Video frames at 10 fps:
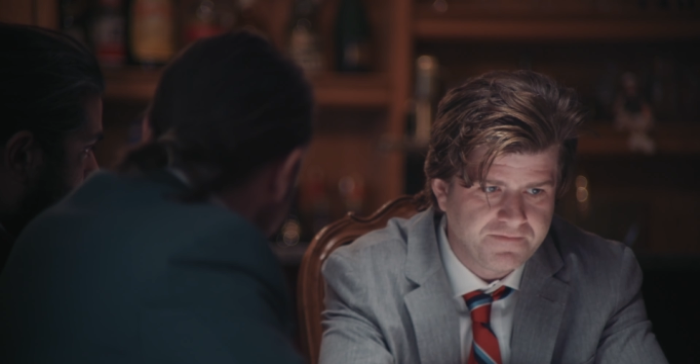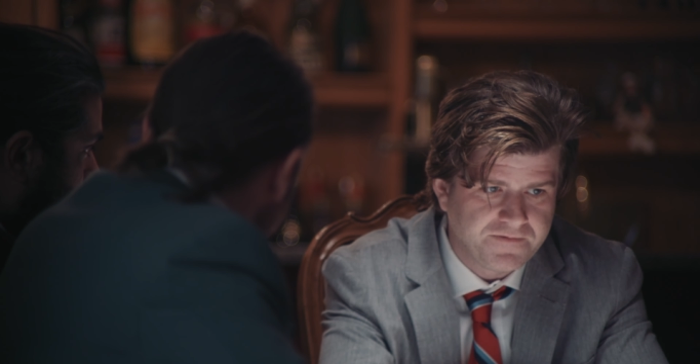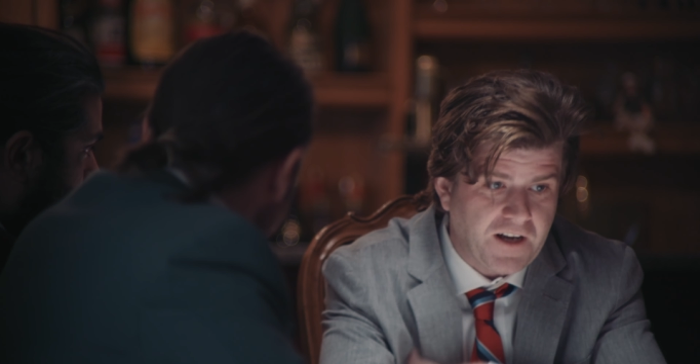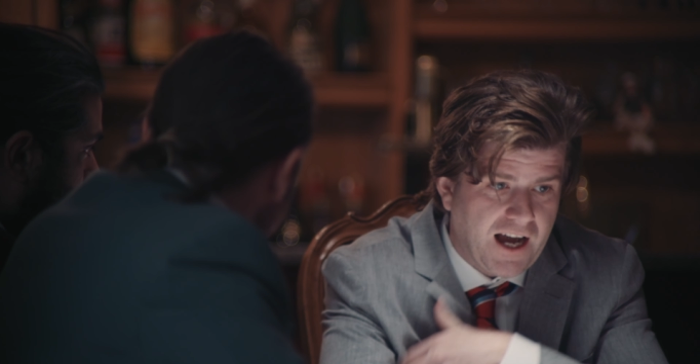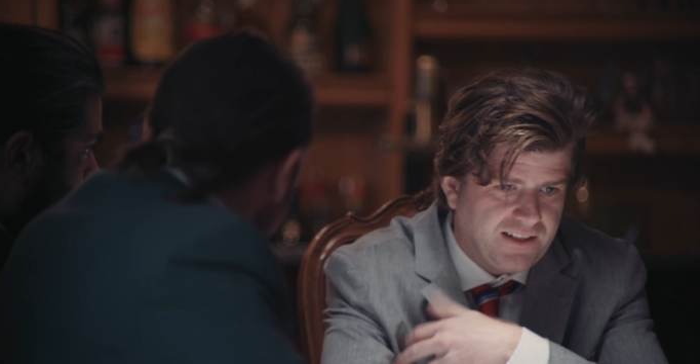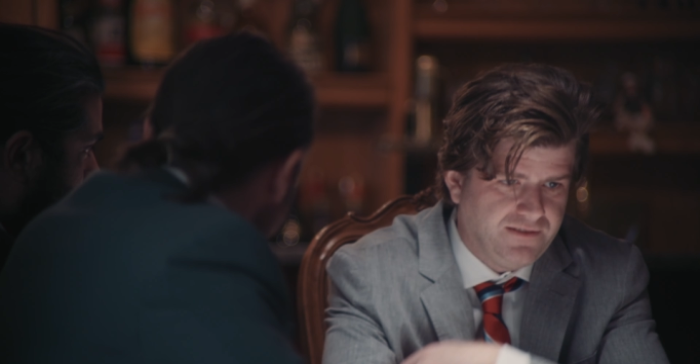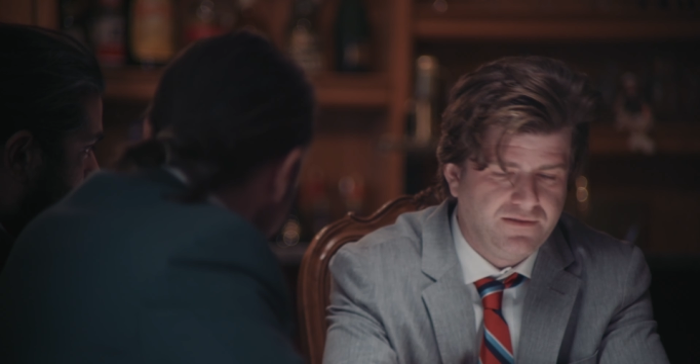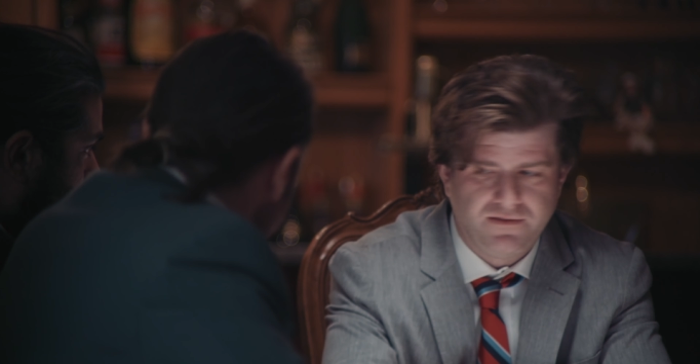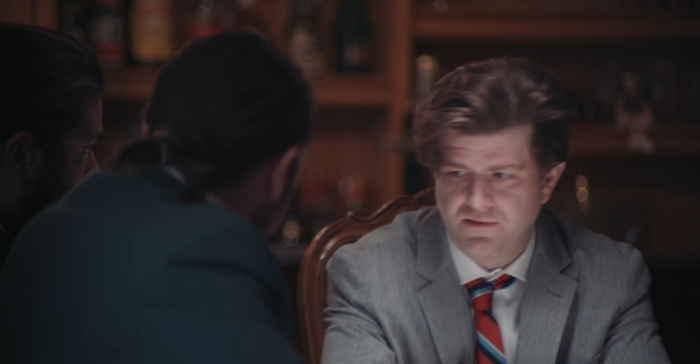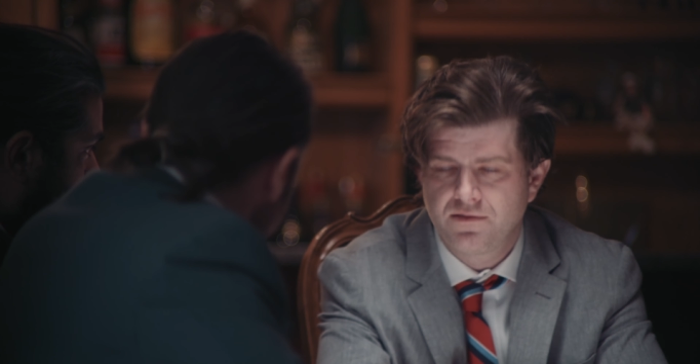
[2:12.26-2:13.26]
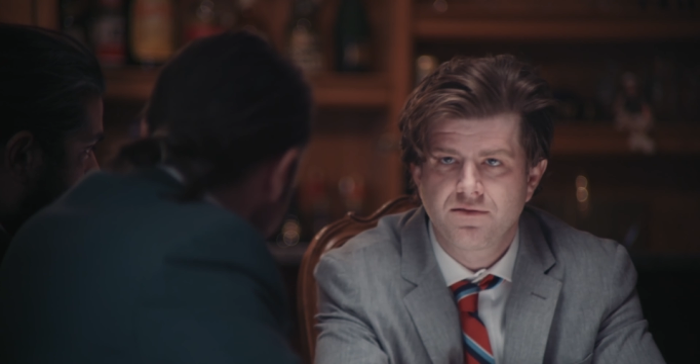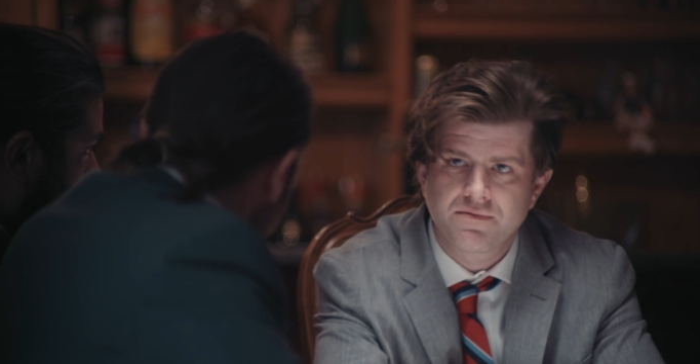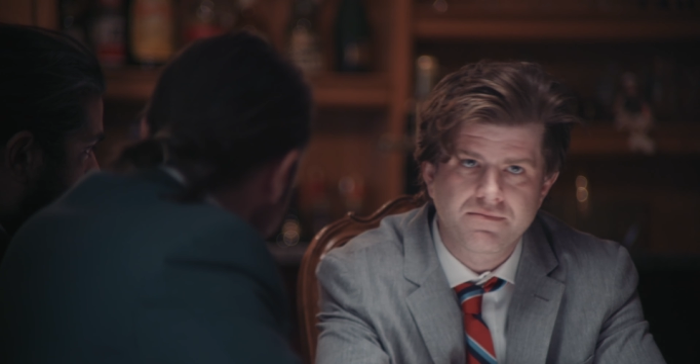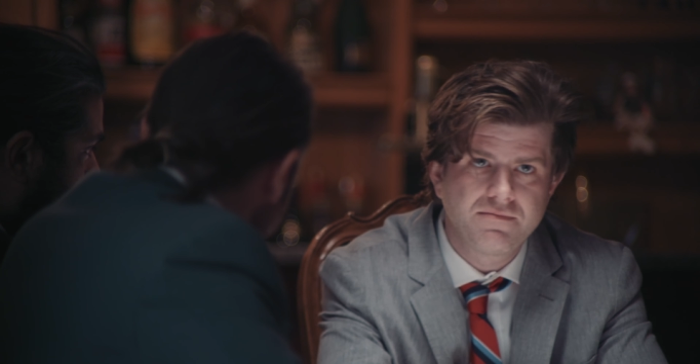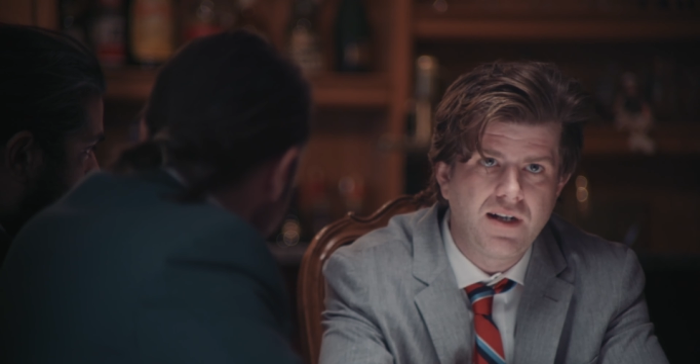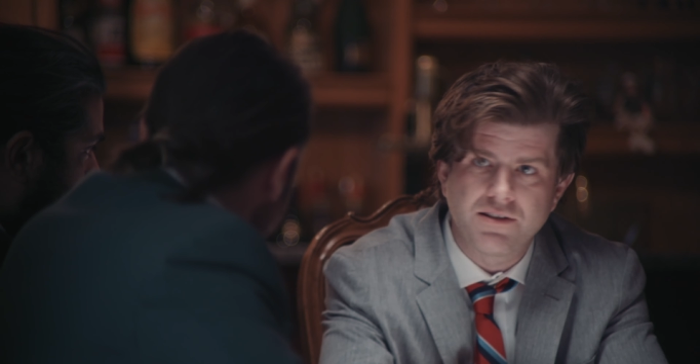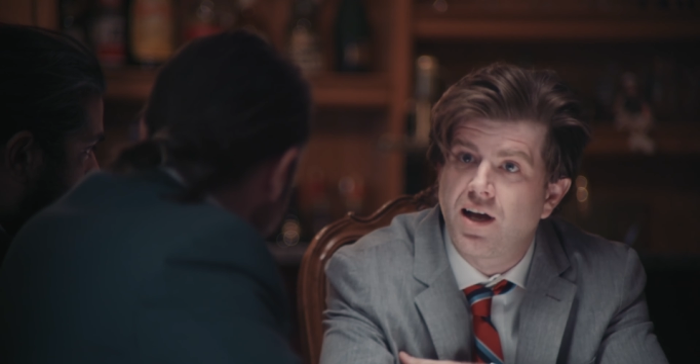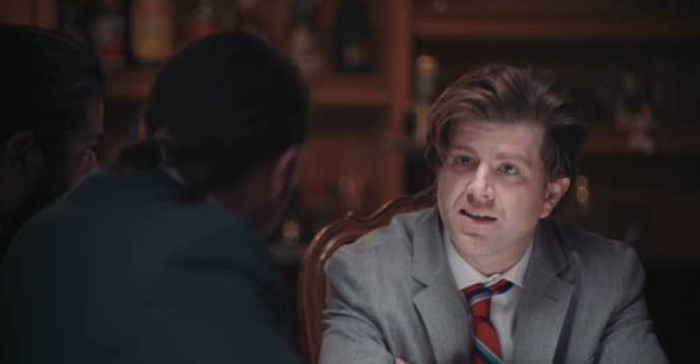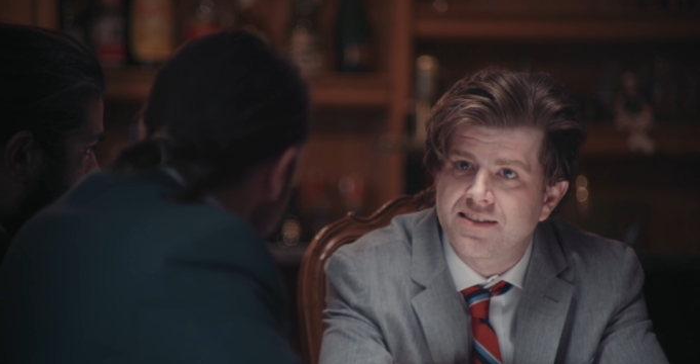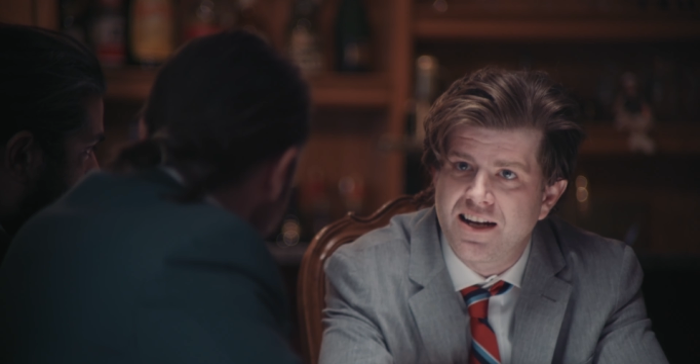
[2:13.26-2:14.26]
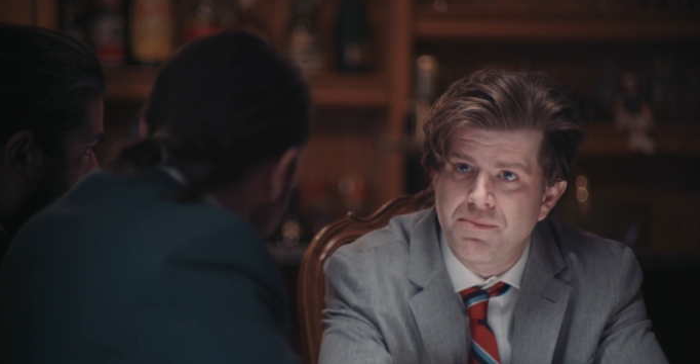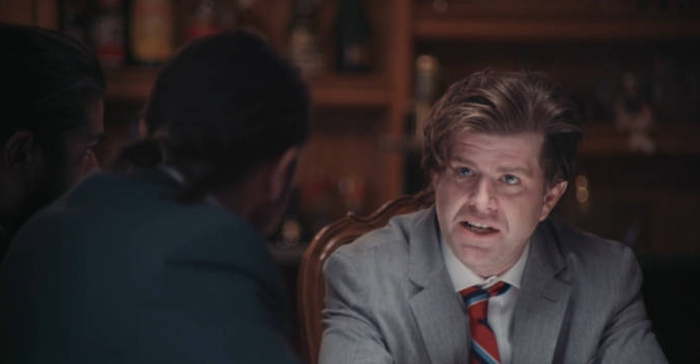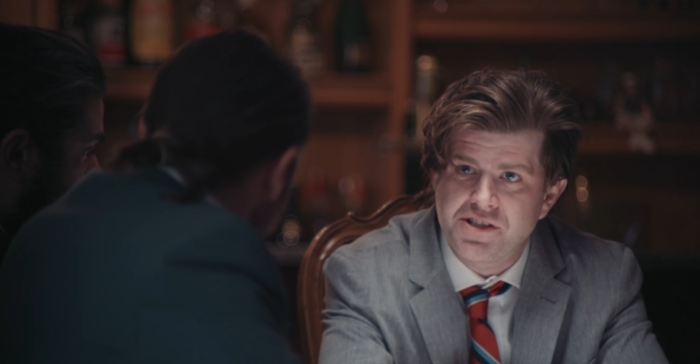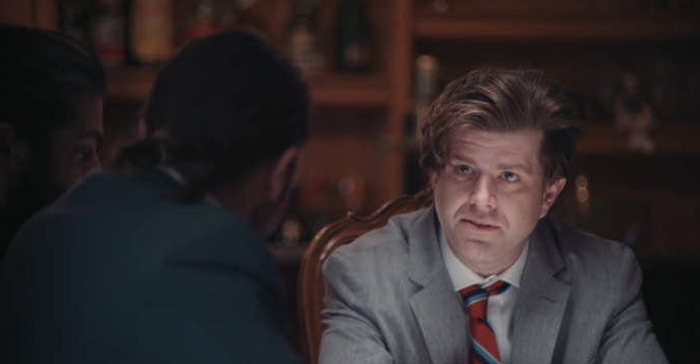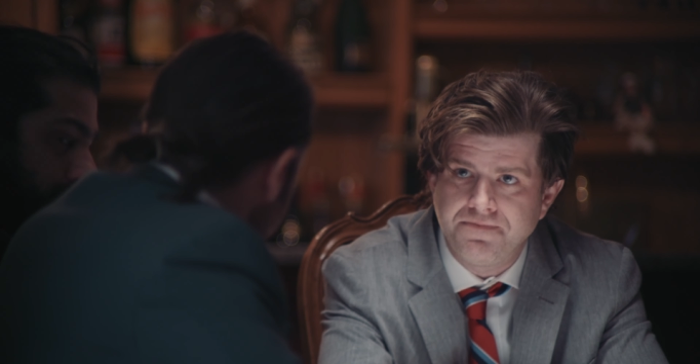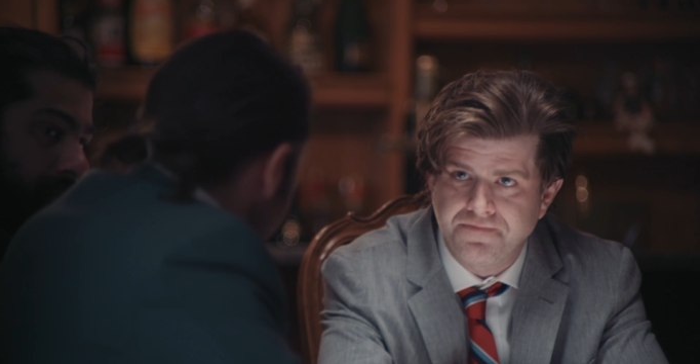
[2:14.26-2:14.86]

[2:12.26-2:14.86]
Fine. I'll talk to animation.